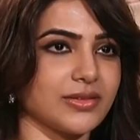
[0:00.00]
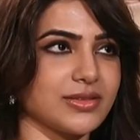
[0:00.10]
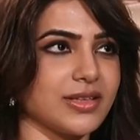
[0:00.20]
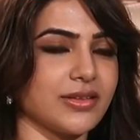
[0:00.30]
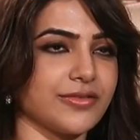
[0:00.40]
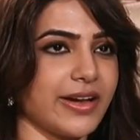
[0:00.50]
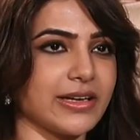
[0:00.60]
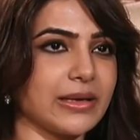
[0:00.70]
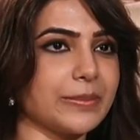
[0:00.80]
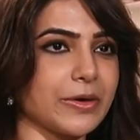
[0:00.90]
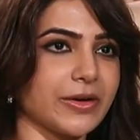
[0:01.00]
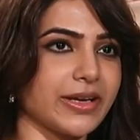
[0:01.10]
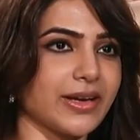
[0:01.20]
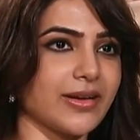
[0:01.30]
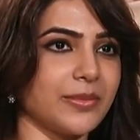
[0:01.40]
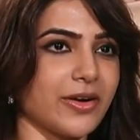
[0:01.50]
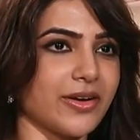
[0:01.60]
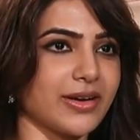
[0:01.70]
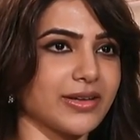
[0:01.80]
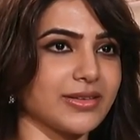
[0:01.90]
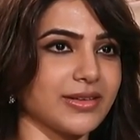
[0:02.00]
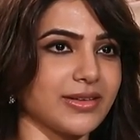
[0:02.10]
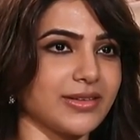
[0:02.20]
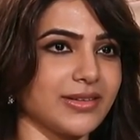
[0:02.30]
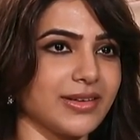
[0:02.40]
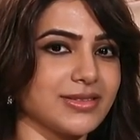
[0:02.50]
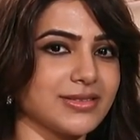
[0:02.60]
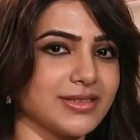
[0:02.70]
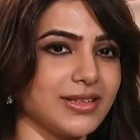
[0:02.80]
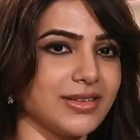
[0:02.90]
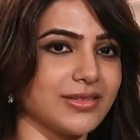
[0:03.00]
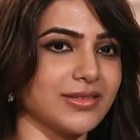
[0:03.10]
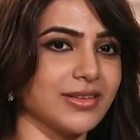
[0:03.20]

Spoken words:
seeing, wow, the final product and seeing